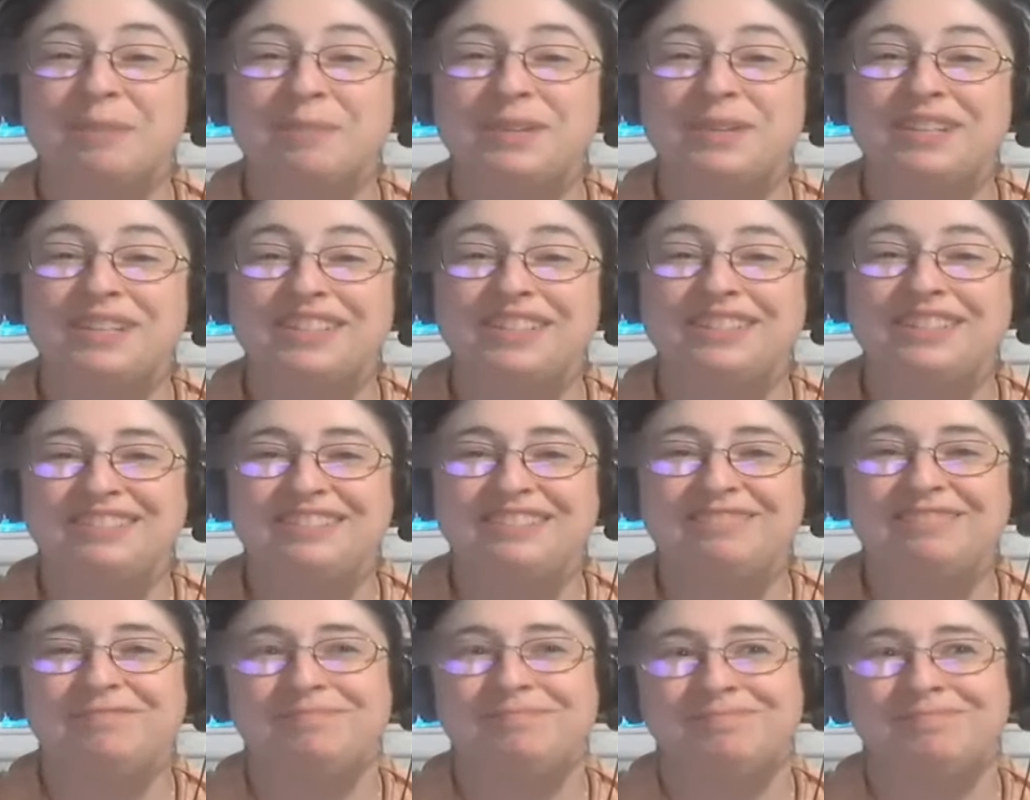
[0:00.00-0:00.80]
but
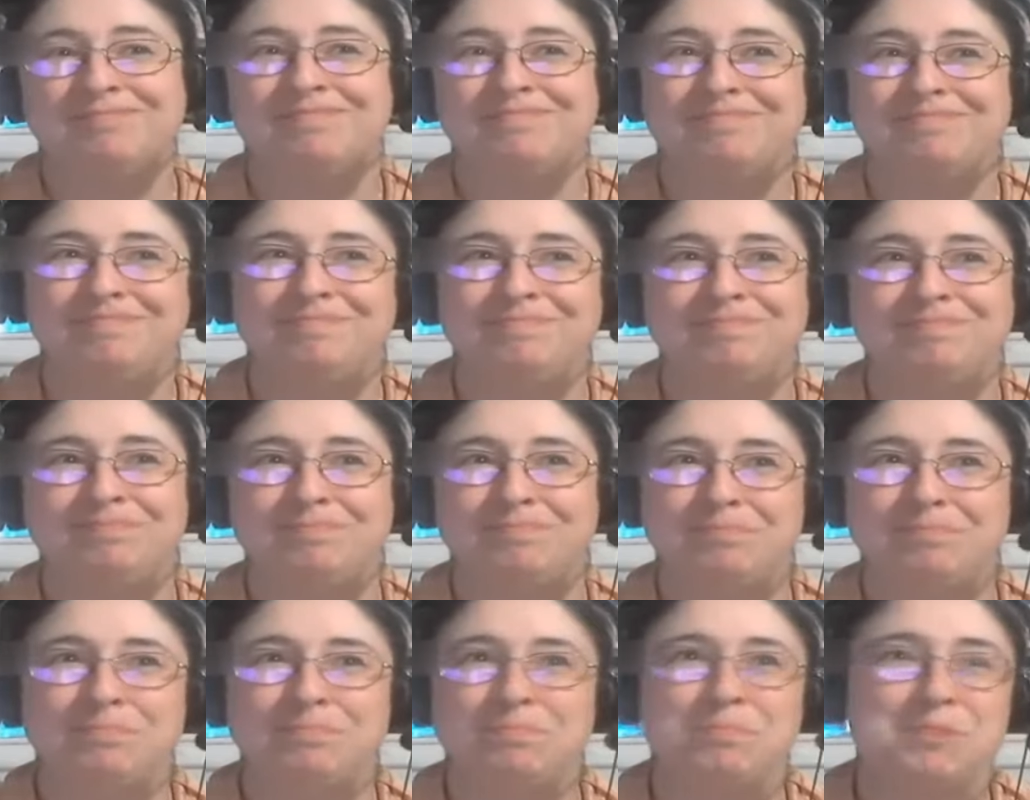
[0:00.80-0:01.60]

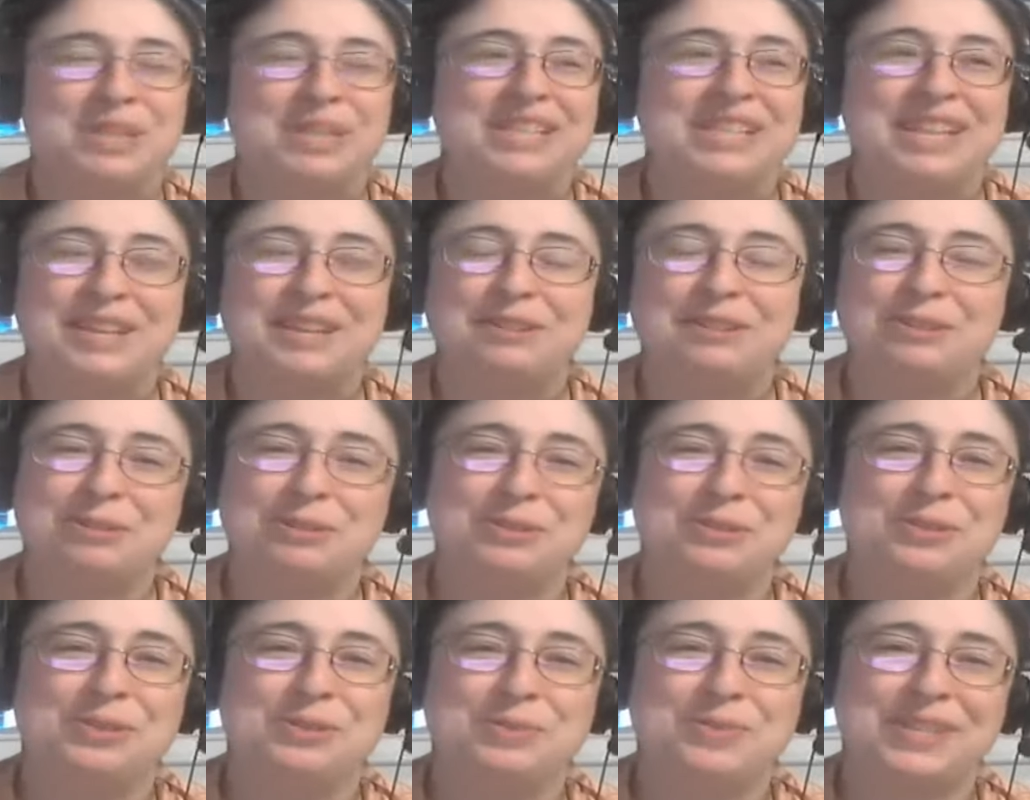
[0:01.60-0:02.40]

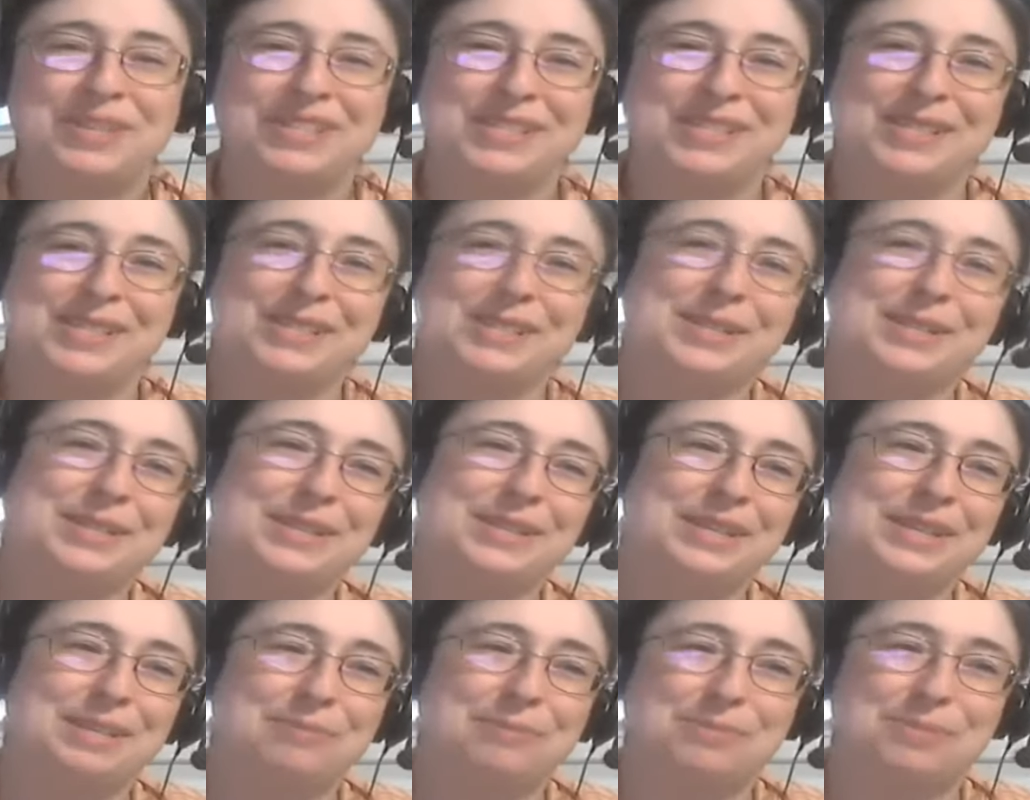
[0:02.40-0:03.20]
retailers don't
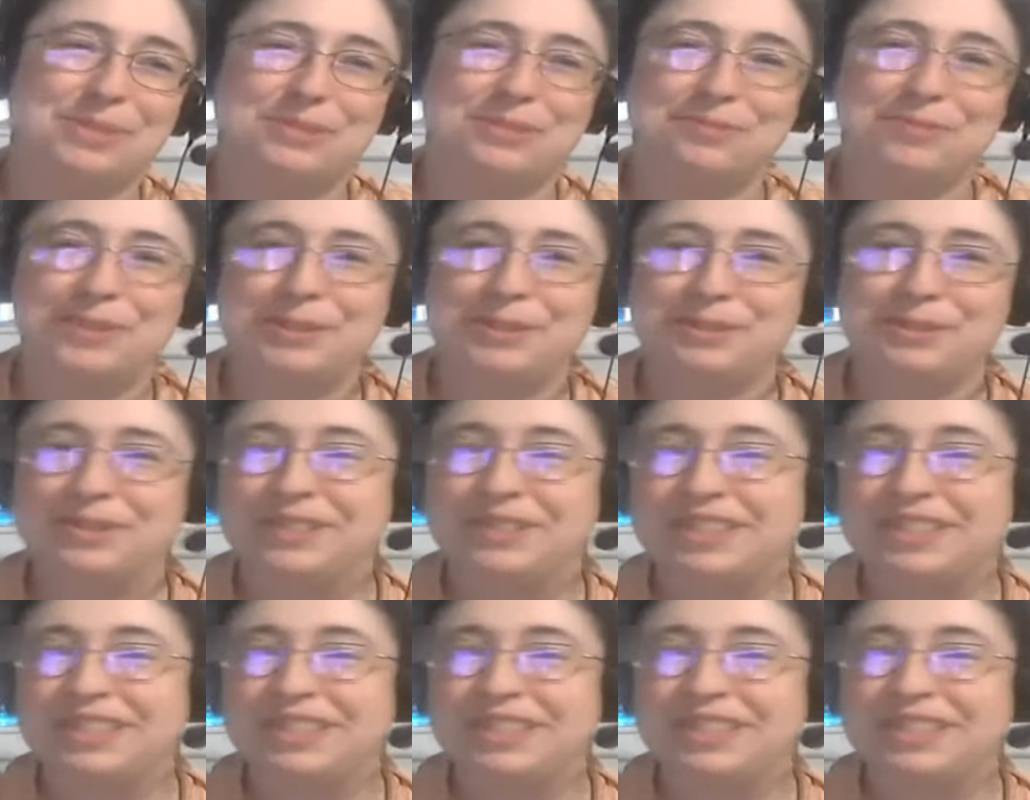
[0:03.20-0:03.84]
necessarily observe those.